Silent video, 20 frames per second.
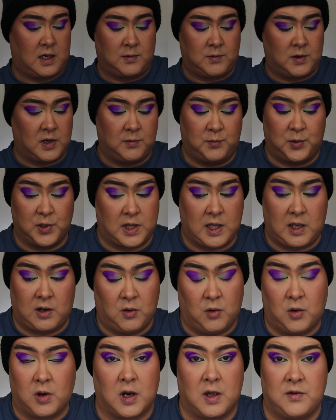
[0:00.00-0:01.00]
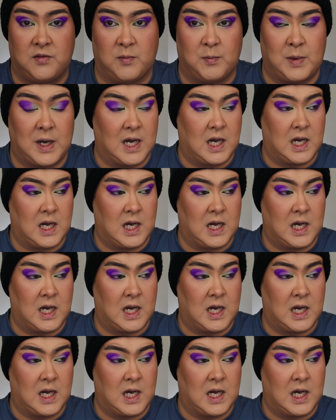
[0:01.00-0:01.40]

I'm going to put that all over my